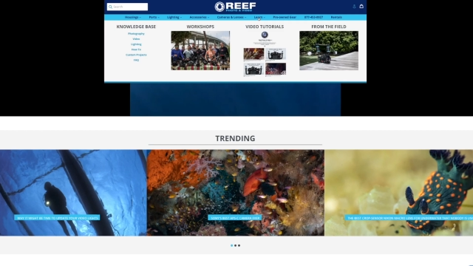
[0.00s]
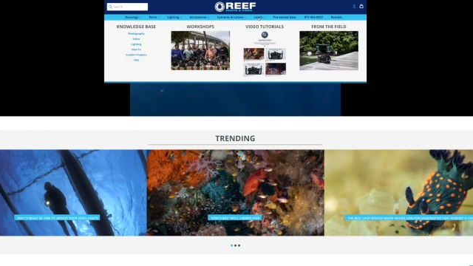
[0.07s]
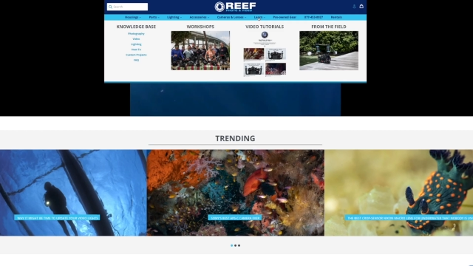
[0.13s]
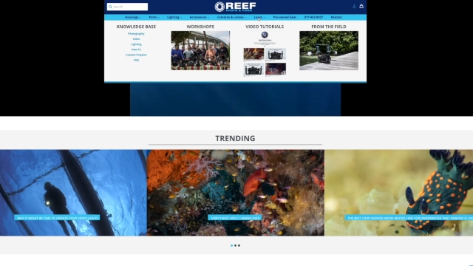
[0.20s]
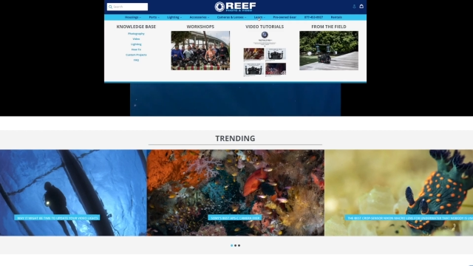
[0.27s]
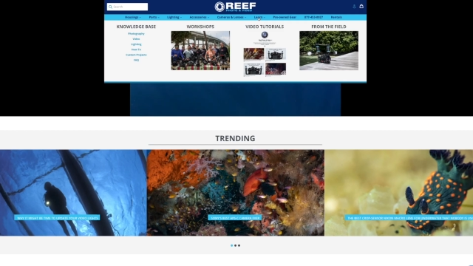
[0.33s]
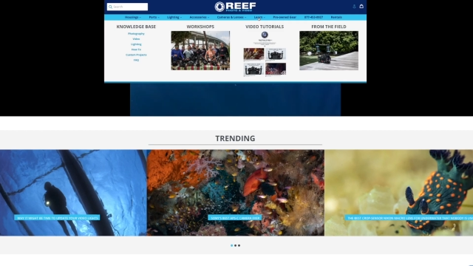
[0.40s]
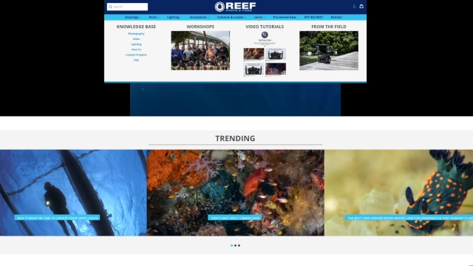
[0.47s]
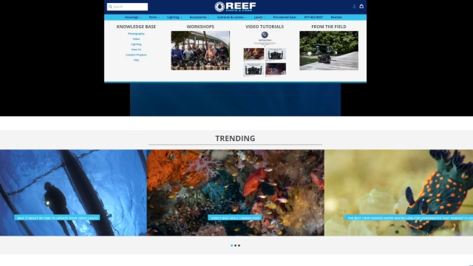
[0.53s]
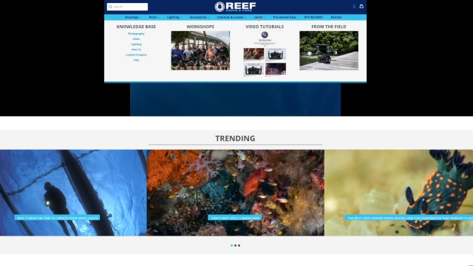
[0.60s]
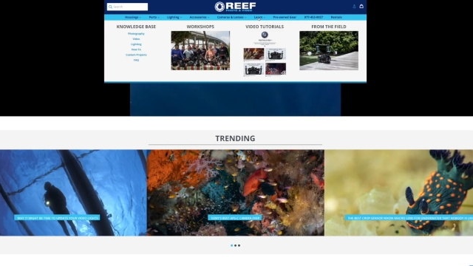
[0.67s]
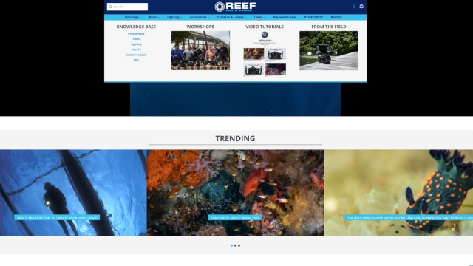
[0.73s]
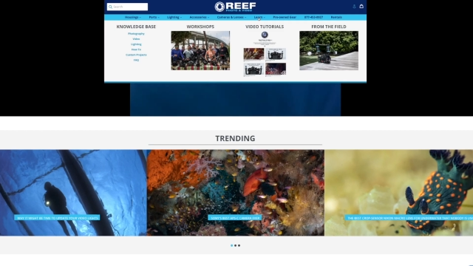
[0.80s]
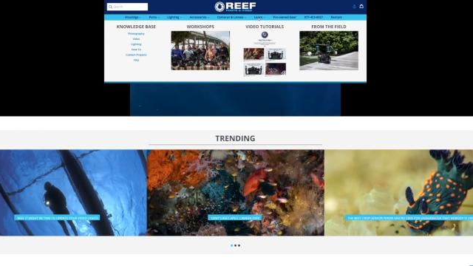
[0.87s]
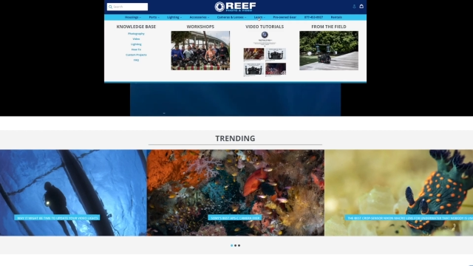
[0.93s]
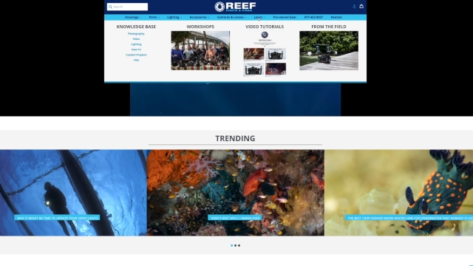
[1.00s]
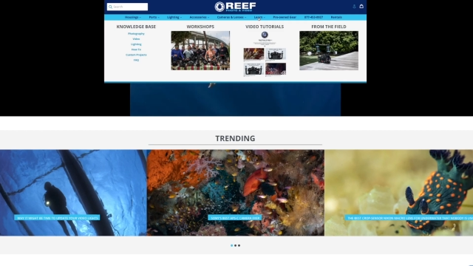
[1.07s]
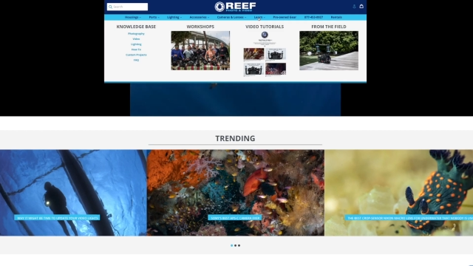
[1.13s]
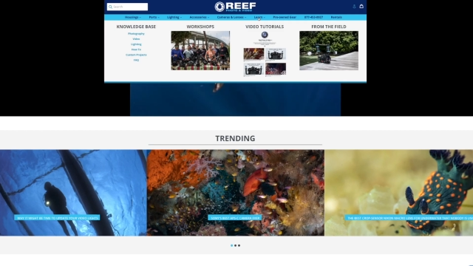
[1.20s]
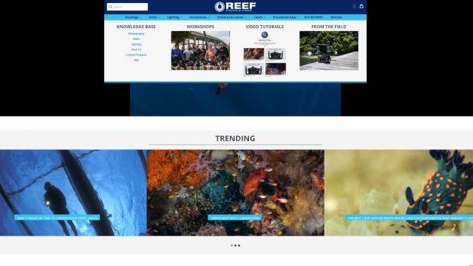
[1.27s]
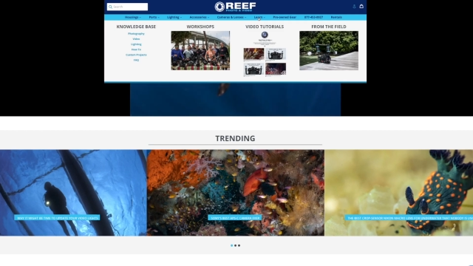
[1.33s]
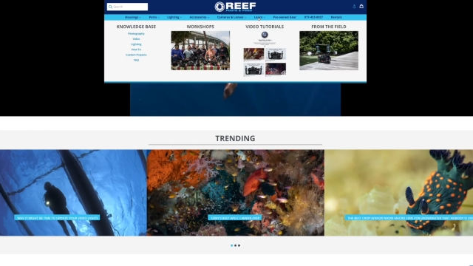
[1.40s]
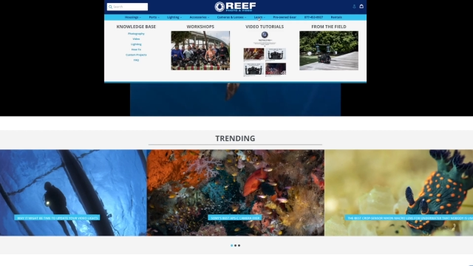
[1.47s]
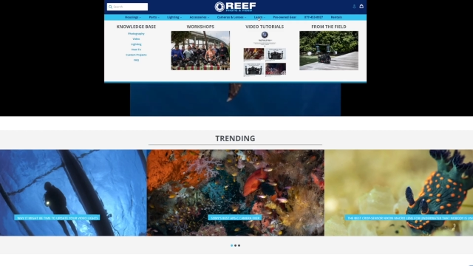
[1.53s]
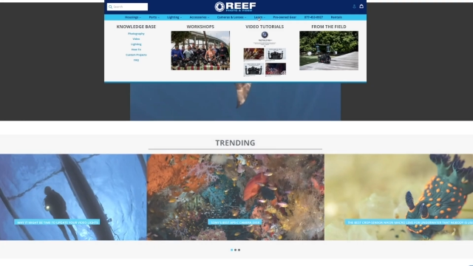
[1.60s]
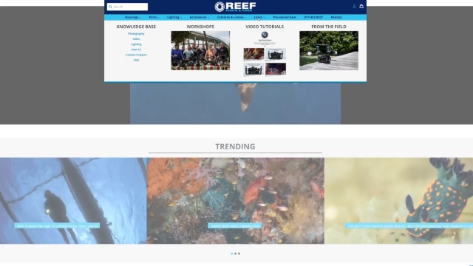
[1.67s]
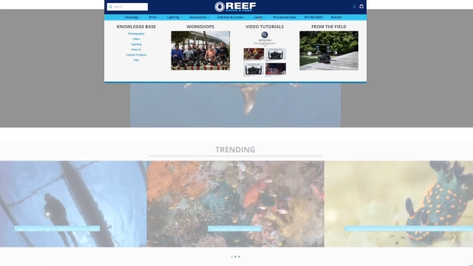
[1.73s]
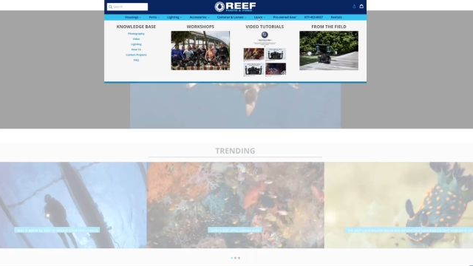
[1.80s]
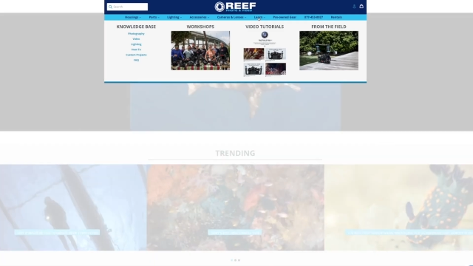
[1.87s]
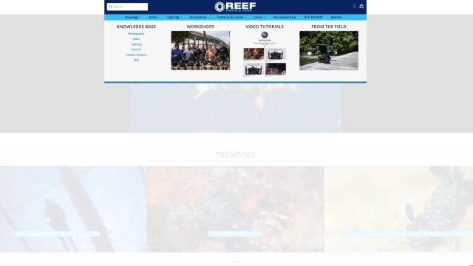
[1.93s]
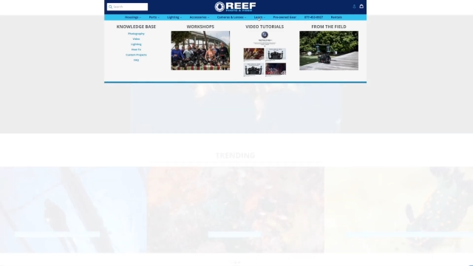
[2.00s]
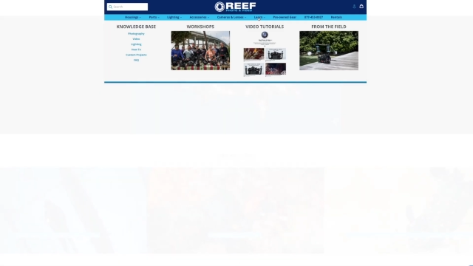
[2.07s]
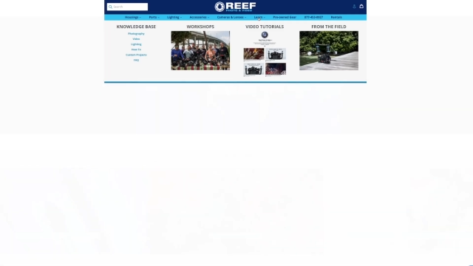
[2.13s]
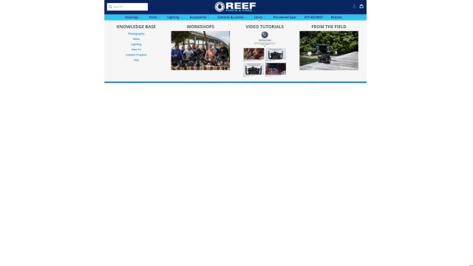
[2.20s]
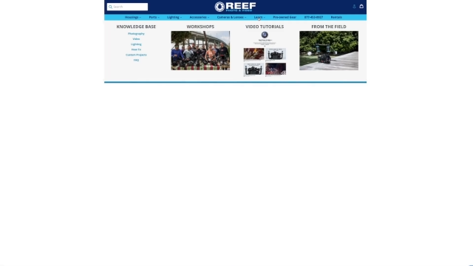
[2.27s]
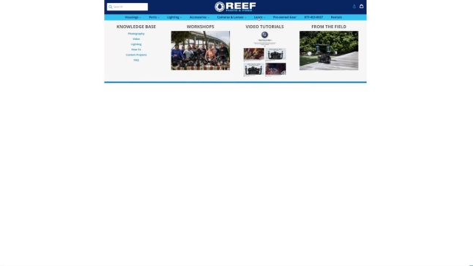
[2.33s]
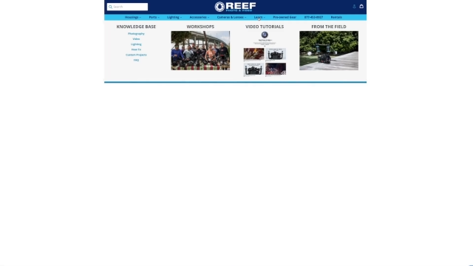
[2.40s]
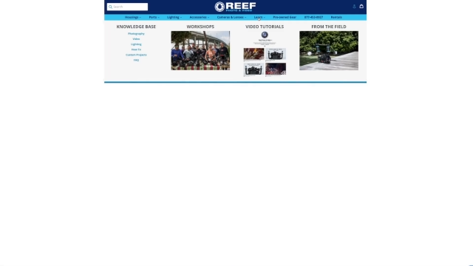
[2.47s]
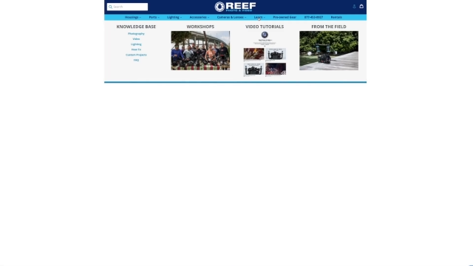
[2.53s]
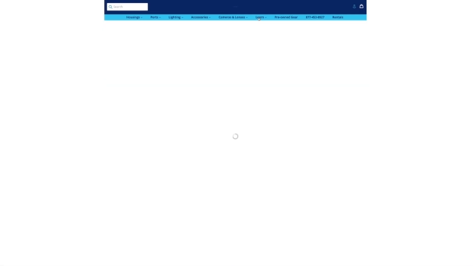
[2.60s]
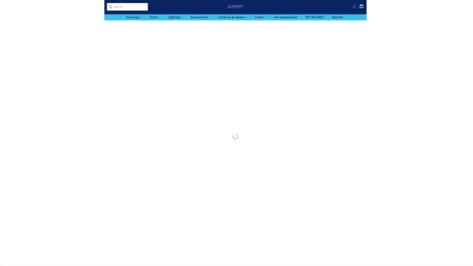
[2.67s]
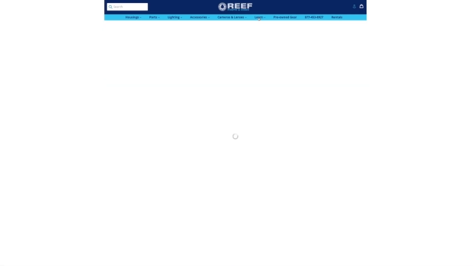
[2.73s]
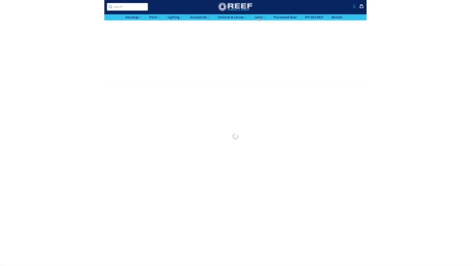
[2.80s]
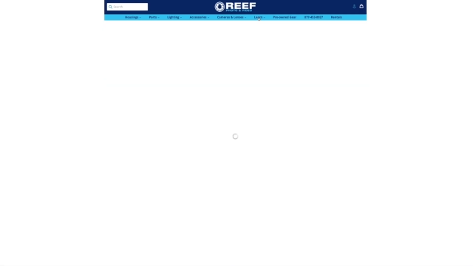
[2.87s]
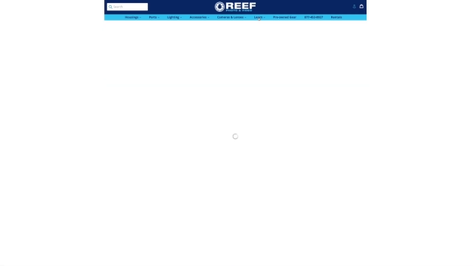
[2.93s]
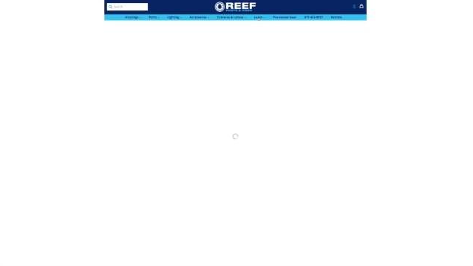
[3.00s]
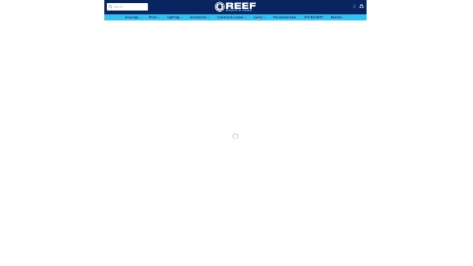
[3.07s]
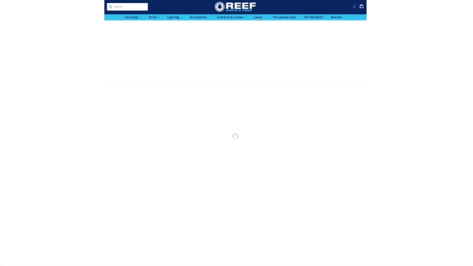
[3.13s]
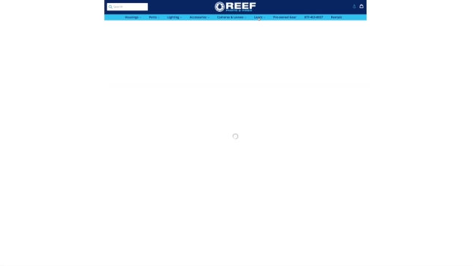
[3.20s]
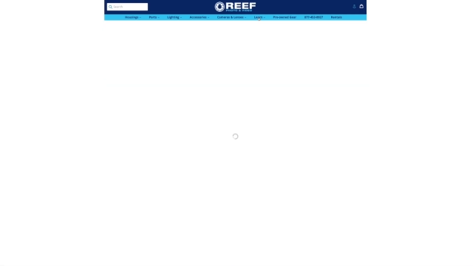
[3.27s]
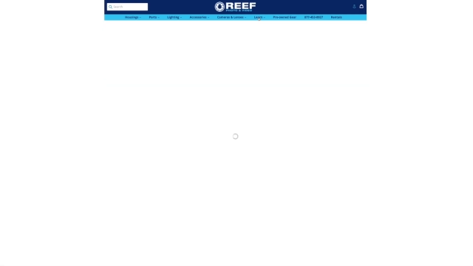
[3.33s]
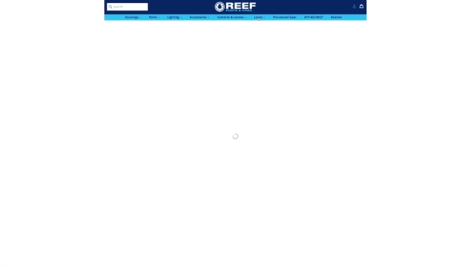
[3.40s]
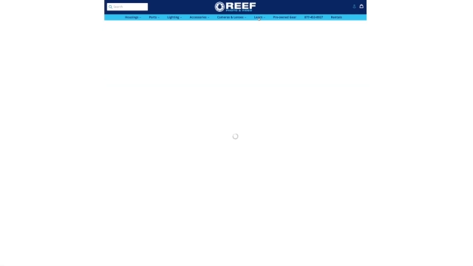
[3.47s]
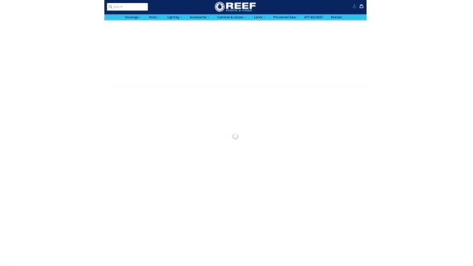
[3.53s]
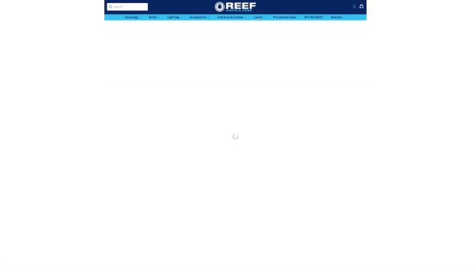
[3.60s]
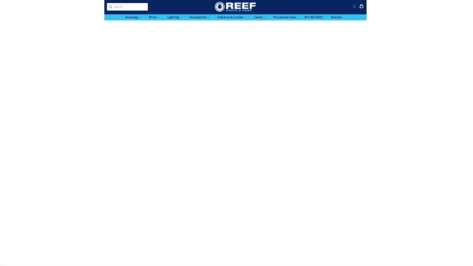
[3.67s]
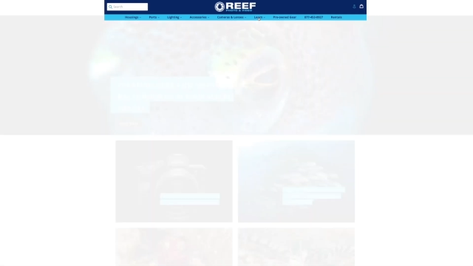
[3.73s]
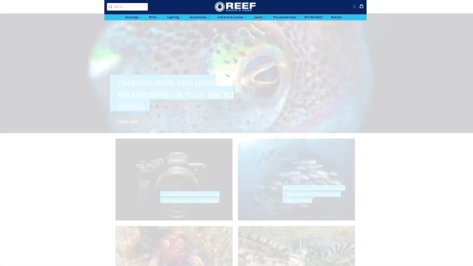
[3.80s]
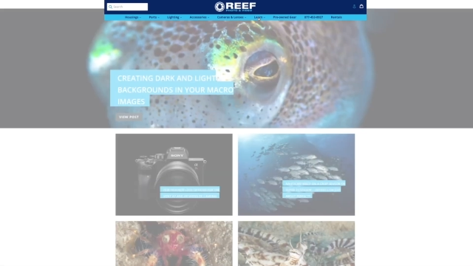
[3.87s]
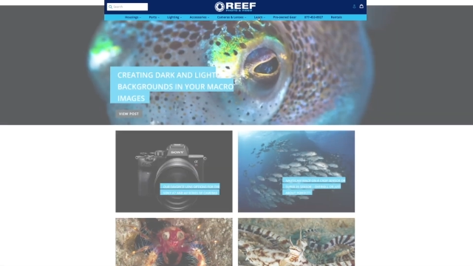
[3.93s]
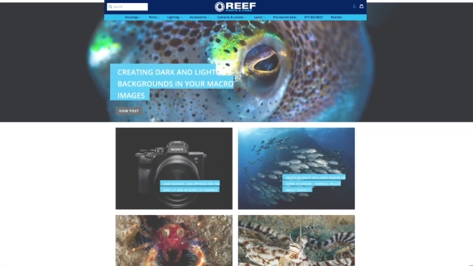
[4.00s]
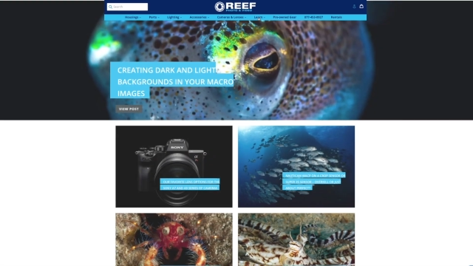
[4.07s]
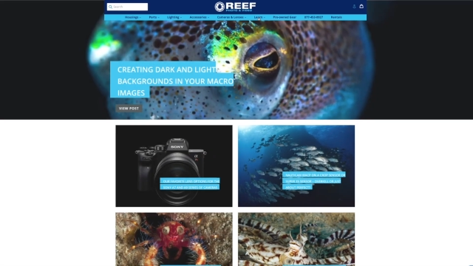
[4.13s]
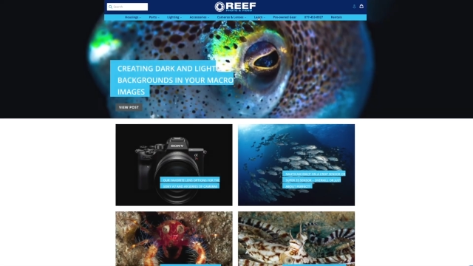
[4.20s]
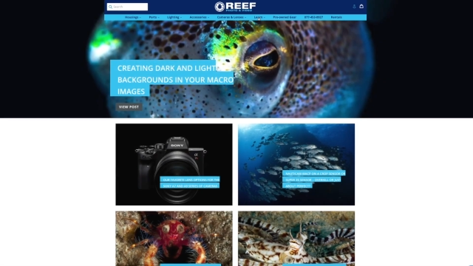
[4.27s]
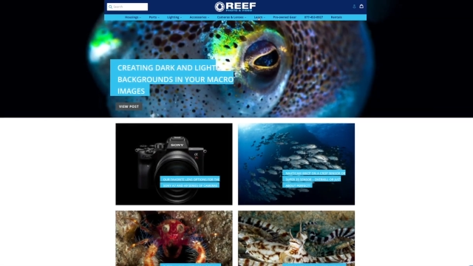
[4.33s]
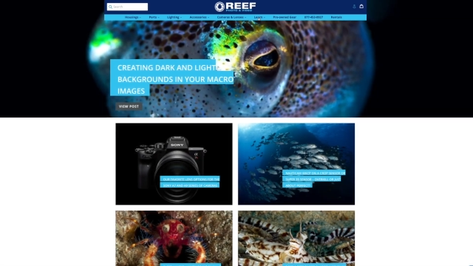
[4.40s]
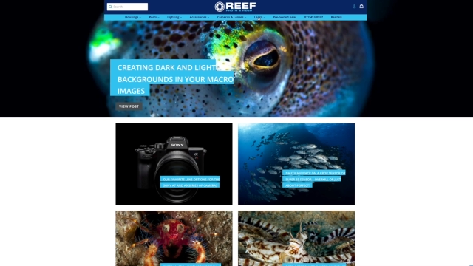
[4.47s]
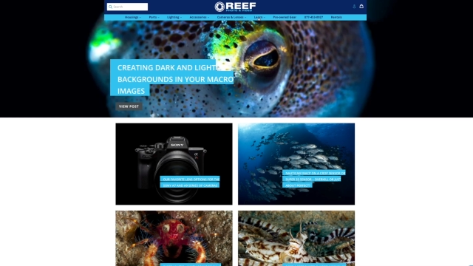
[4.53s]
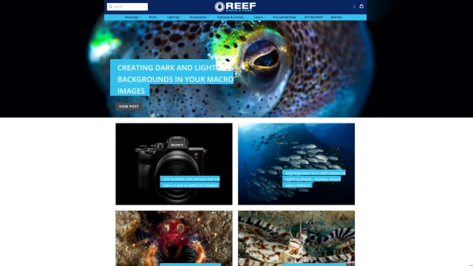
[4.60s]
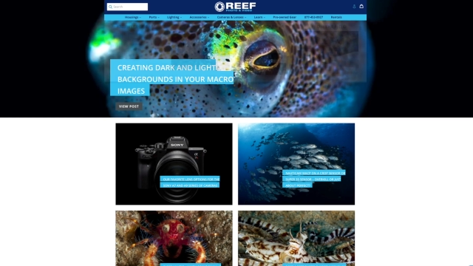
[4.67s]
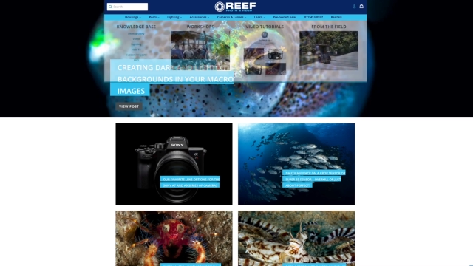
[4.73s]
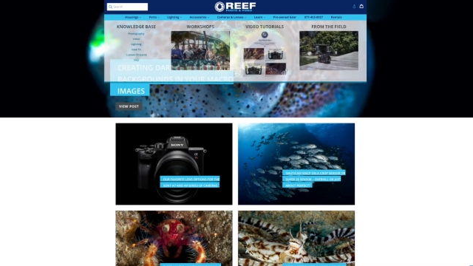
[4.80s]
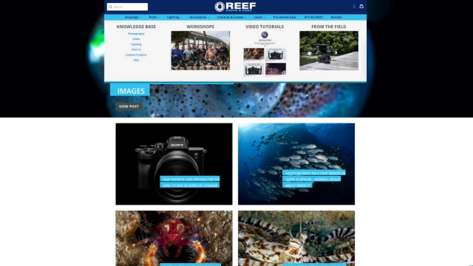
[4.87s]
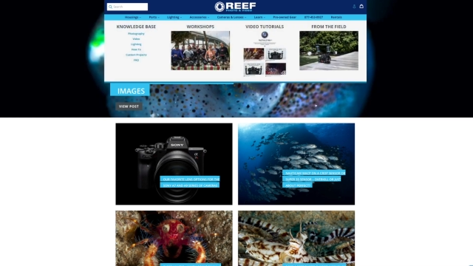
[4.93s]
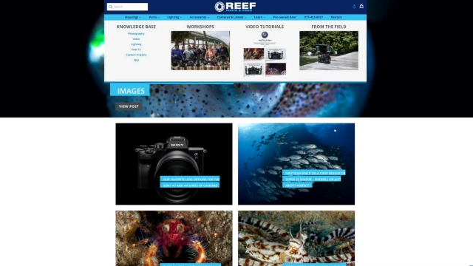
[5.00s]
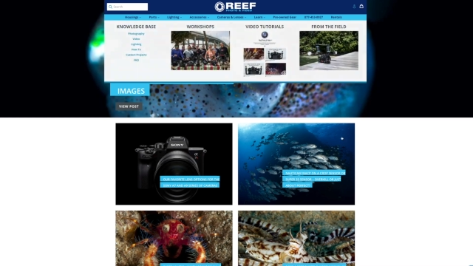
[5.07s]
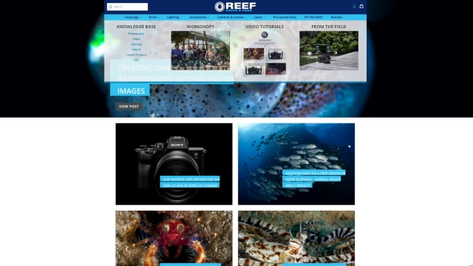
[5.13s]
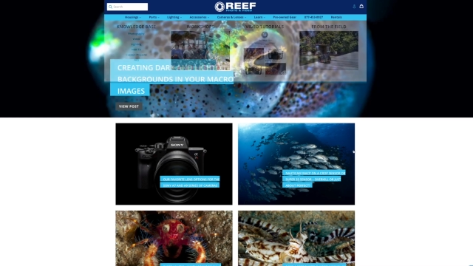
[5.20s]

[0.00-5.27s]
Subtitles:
Nobody's mouth can be seen.